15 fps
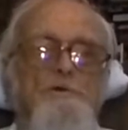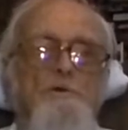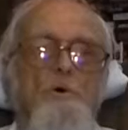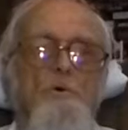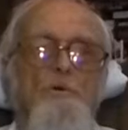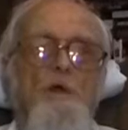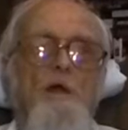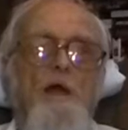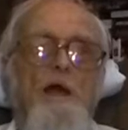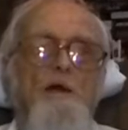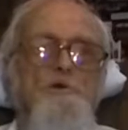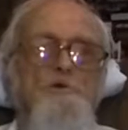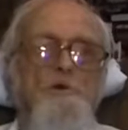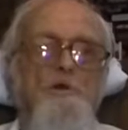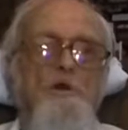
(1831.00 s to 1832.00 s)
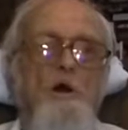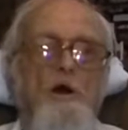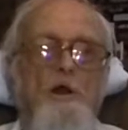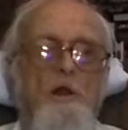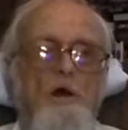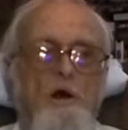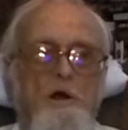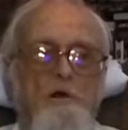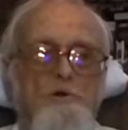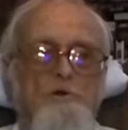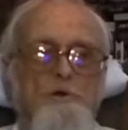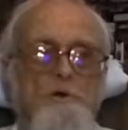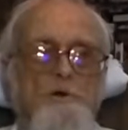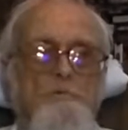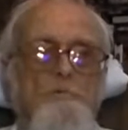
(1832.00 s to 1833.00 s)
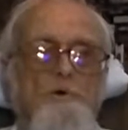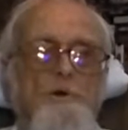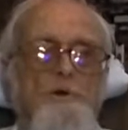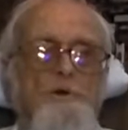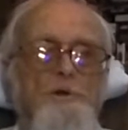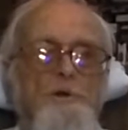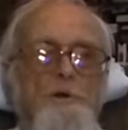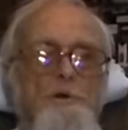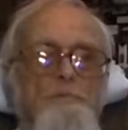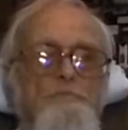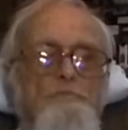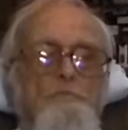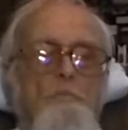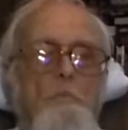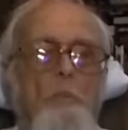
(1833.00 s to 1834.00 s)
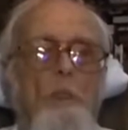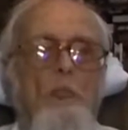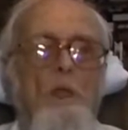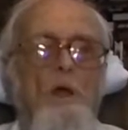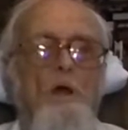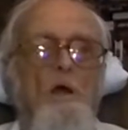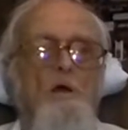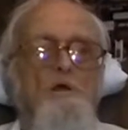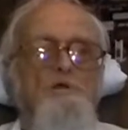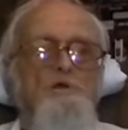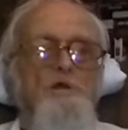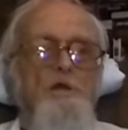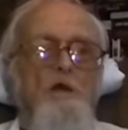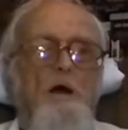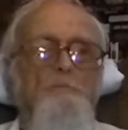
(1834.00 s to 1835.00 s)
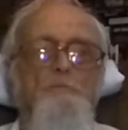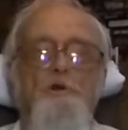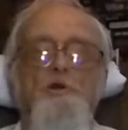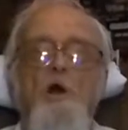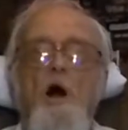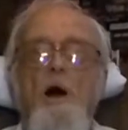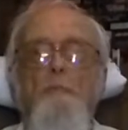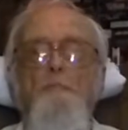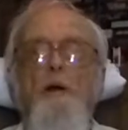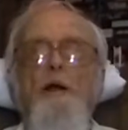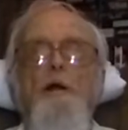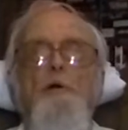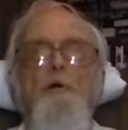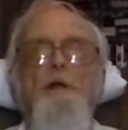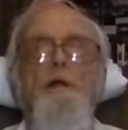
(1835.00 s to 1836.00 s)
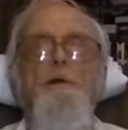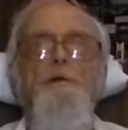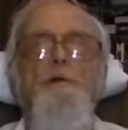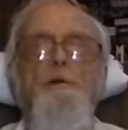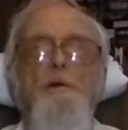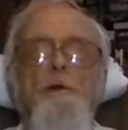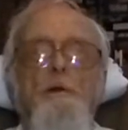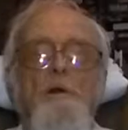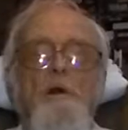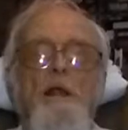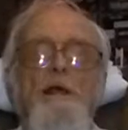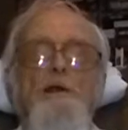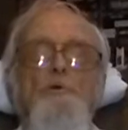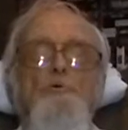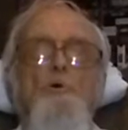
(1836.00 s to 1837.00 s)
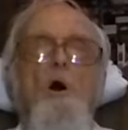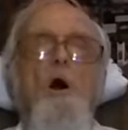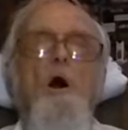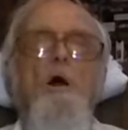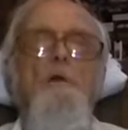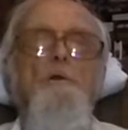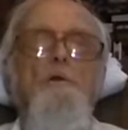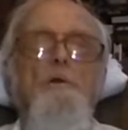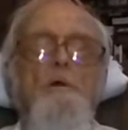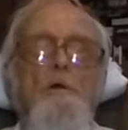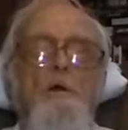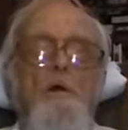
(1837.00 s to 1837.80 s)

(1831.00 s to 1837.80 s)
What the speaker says: So they actually got along good, but she up and got married later on